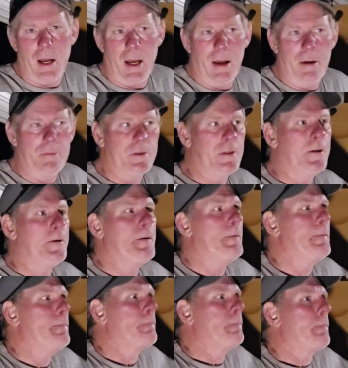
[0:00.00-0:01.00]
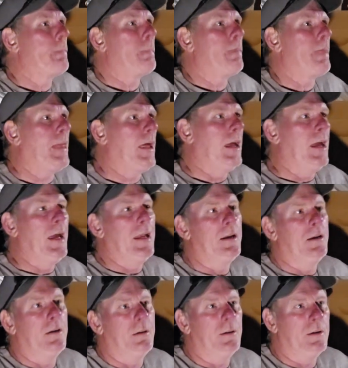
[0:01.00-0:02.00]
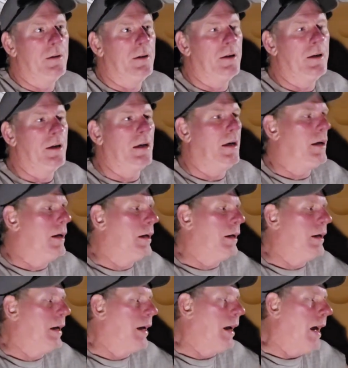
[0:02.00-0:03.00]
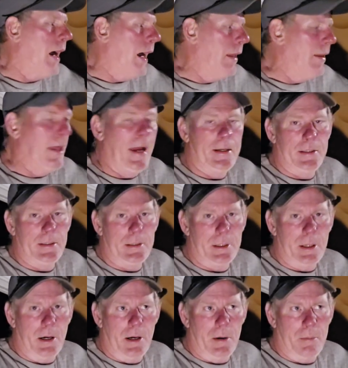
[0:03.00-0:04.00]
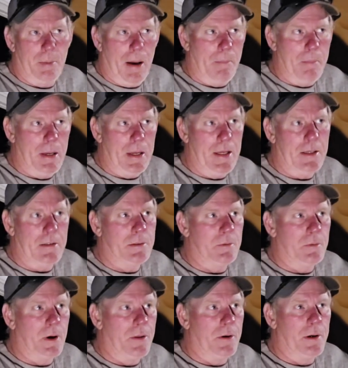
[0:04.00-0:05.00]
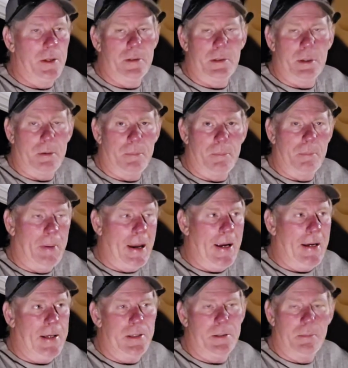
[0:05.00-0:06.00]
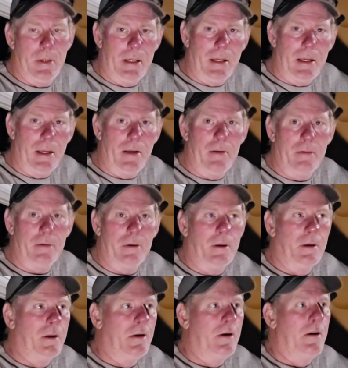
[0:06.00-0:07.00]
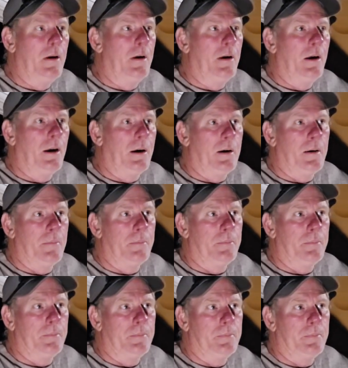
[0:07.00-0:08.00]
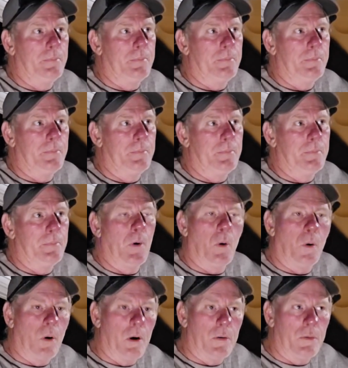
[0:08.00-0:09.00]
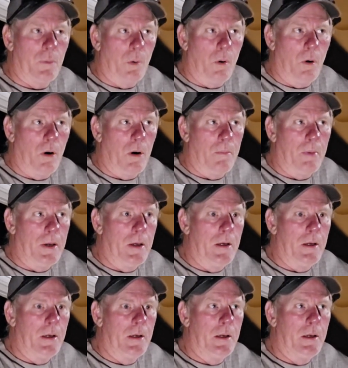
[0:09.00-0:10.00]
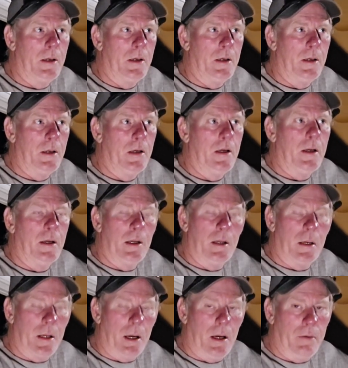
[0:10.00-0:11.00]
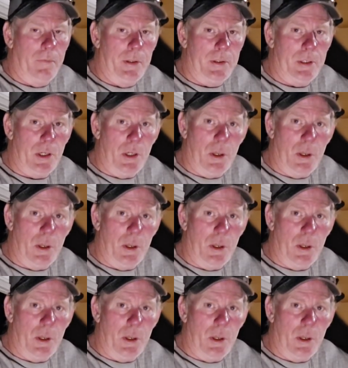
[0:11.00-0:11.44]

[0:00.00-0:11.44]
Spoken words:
hives. And I like to start my bees, whether it's a package of bees um, or a swarm. Now, if